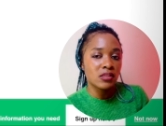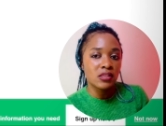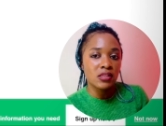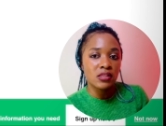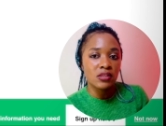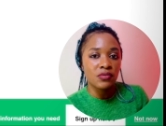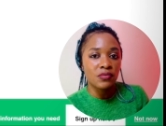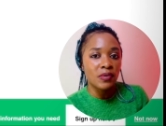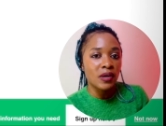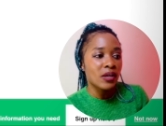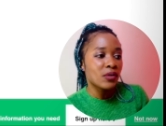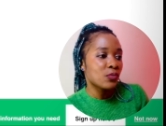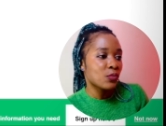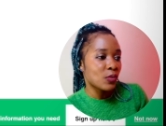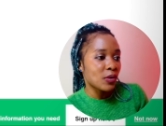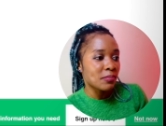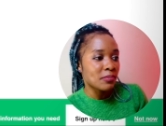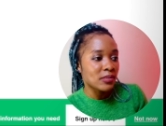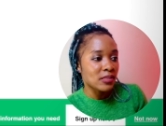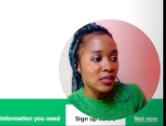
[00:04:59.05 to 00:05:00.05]
is the right
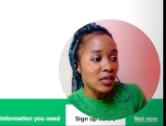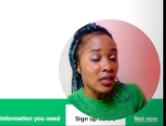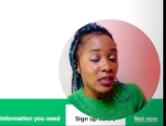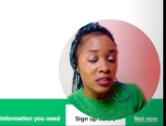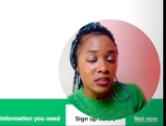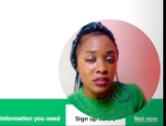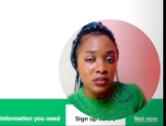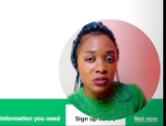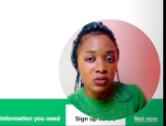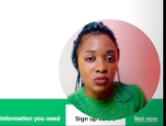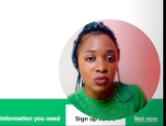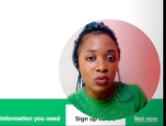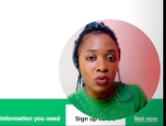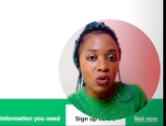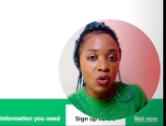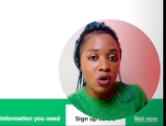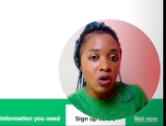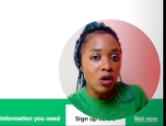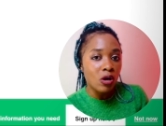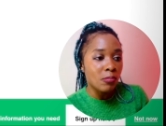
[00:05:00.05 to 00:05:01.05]
website to
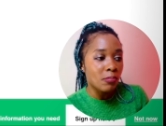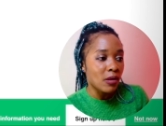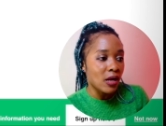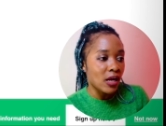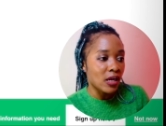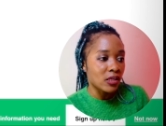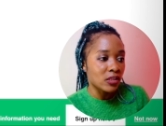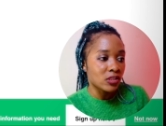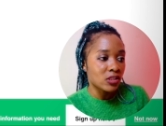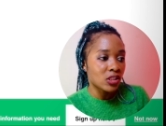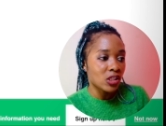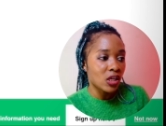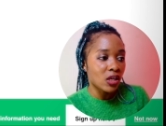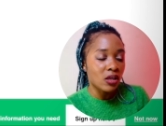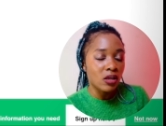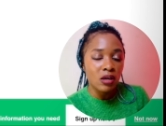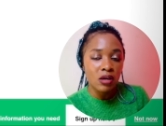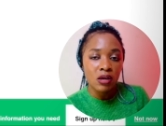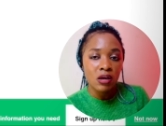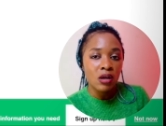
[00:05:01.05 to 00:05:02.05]
come and
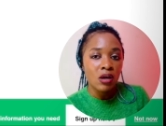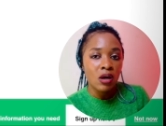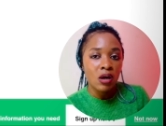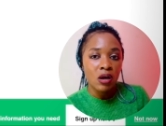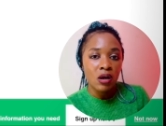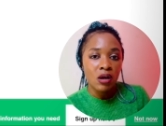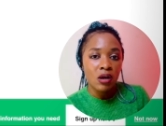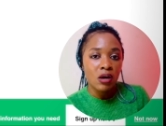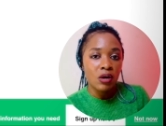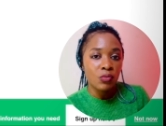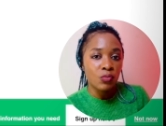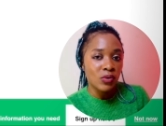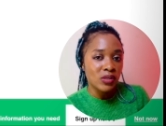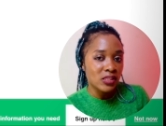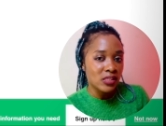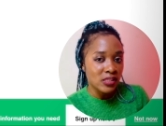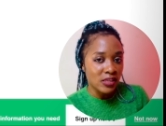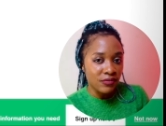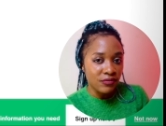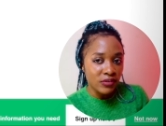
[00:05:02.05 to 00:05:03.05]
check
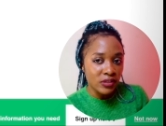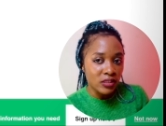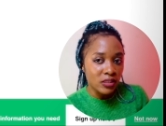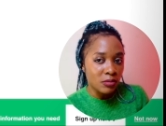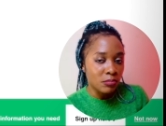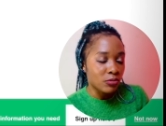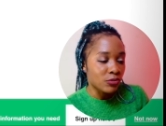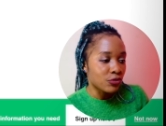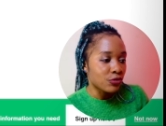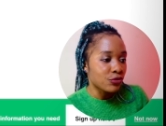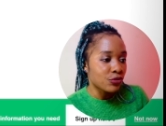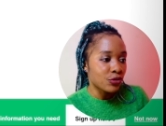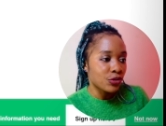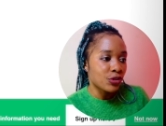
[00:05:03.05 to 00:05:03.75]
what is available for